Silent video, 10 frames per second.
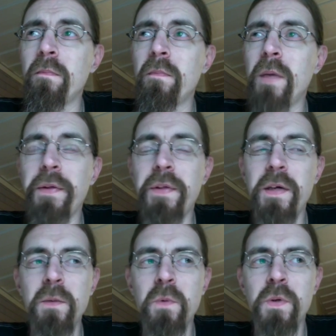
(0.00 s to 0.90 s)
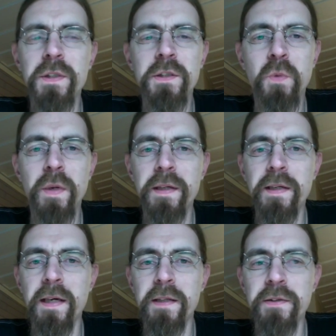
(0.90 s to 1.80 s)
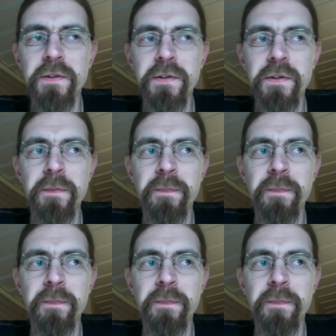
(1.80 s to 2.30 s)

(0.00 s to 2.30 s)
I think it was a Stratocaster,